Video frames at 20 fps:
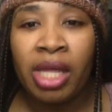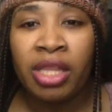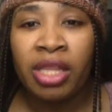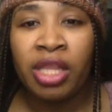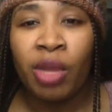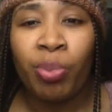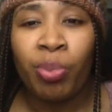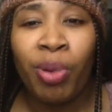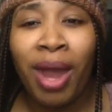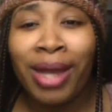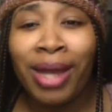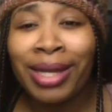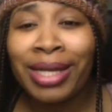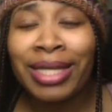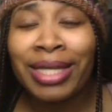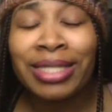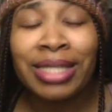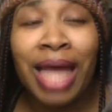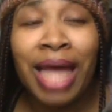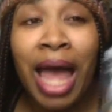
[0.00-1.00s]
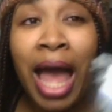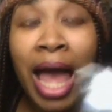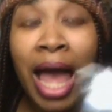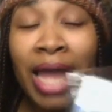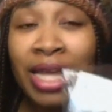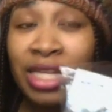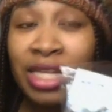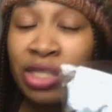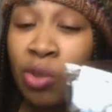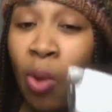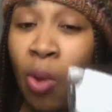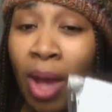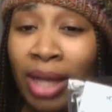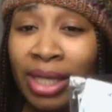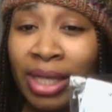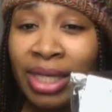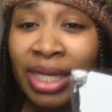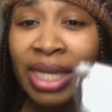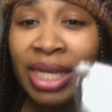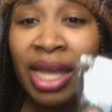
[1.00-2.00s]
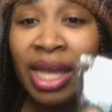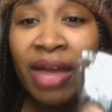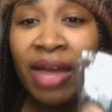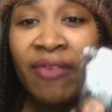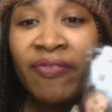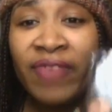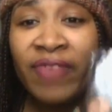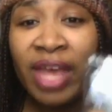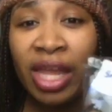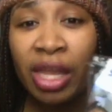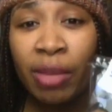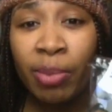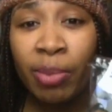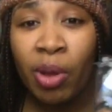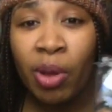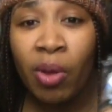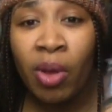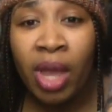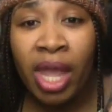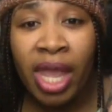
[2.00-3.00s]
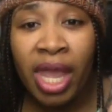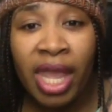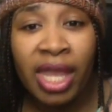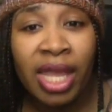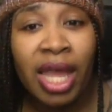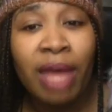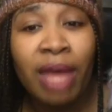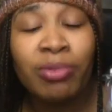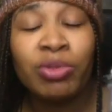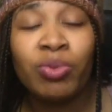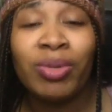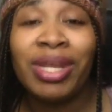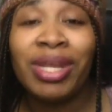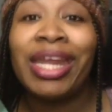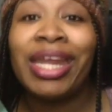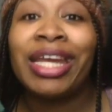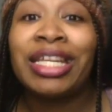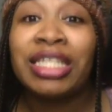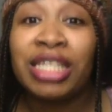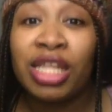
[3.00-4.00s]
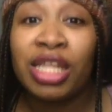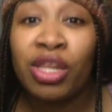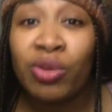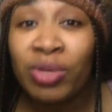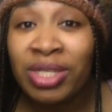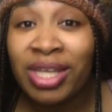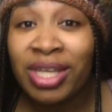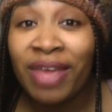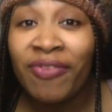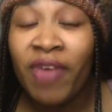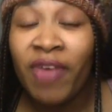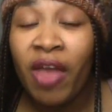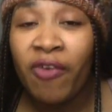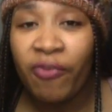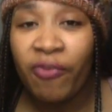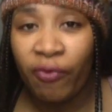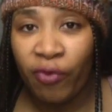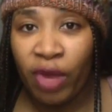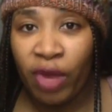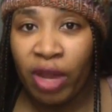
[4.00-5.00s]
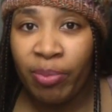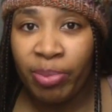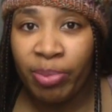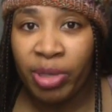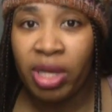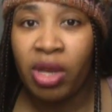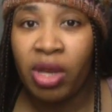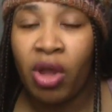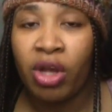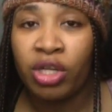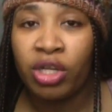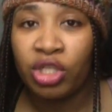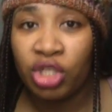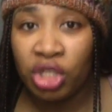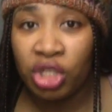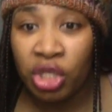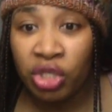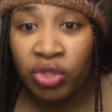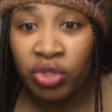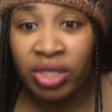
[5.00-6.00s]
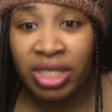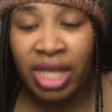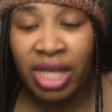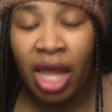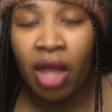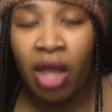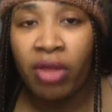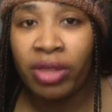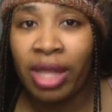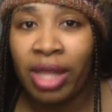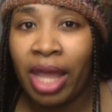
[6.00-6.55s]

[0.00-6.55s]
Their product is the highest quality available and comes with an exclusive free book on children's health.